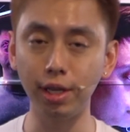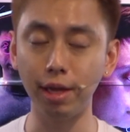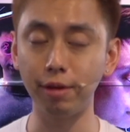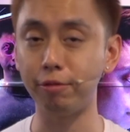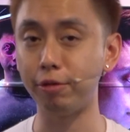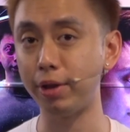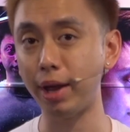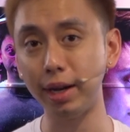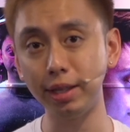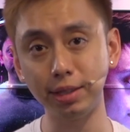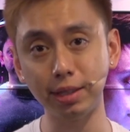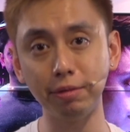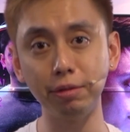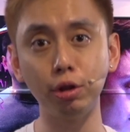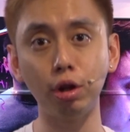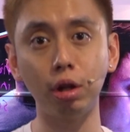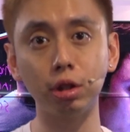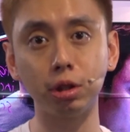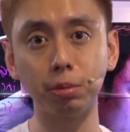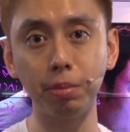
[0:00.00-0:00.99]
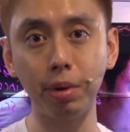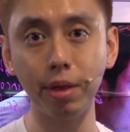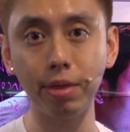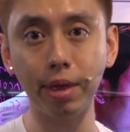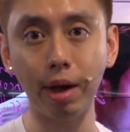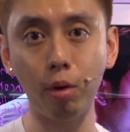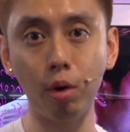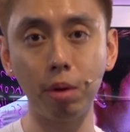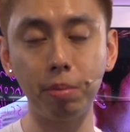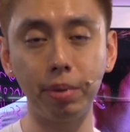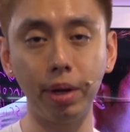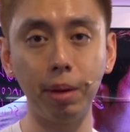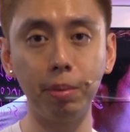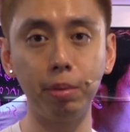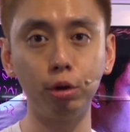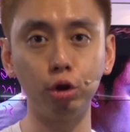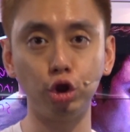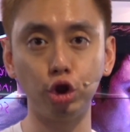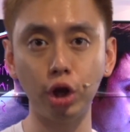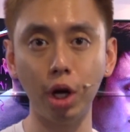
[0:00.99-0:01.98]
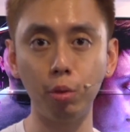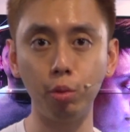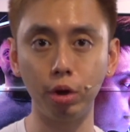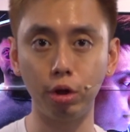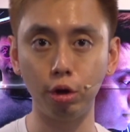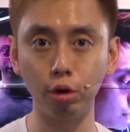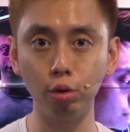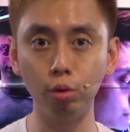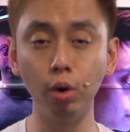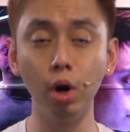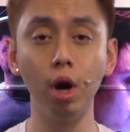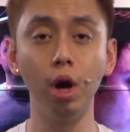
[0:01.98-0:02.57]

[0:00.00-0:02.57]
and for $97 a month, I want to be able to share with you